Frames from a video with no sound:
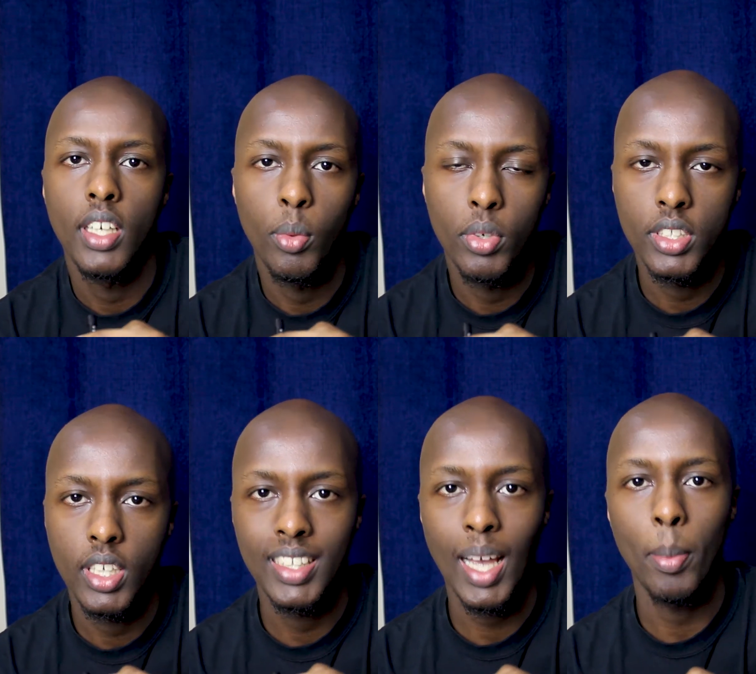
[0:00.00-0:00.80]
It
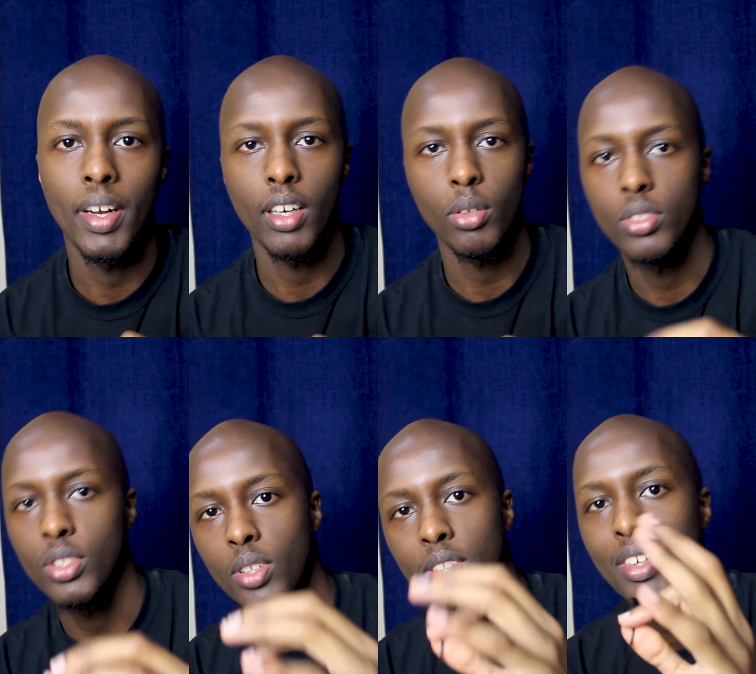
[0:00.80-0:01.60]
was tabernacles.
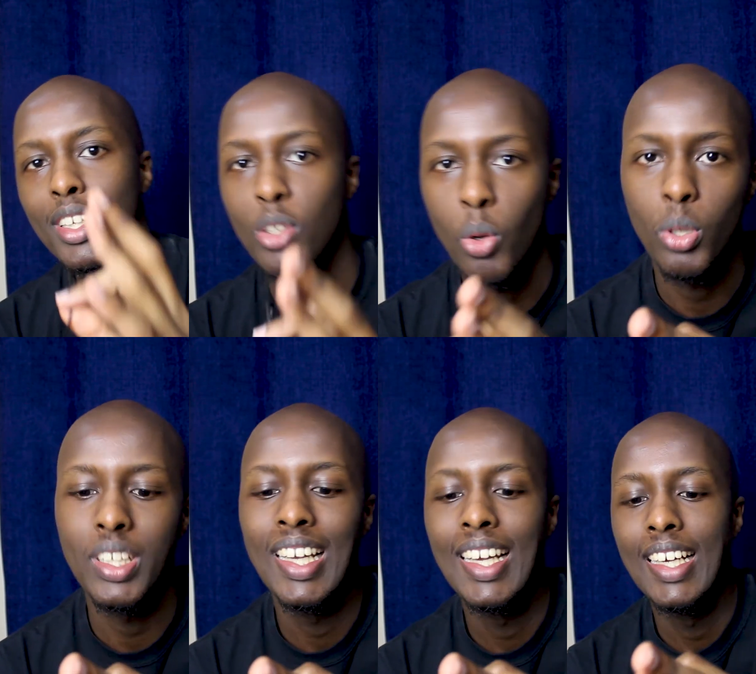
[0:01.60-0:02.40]
So this bit is
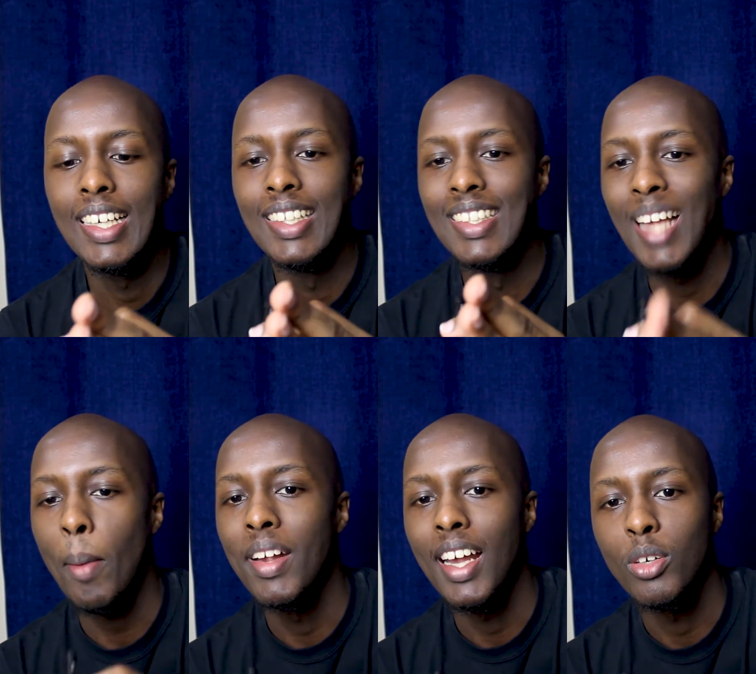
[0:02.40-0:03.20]
called
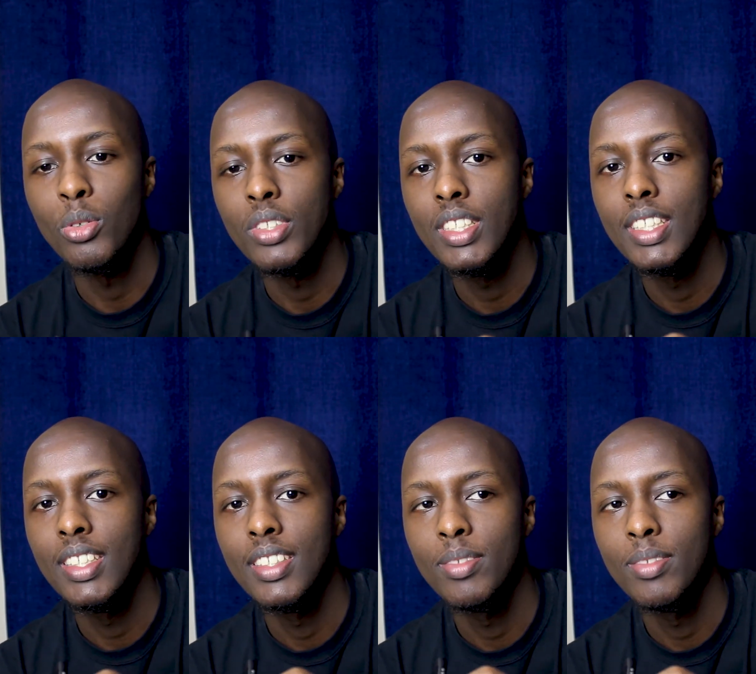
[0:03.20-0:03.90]
tabernacles.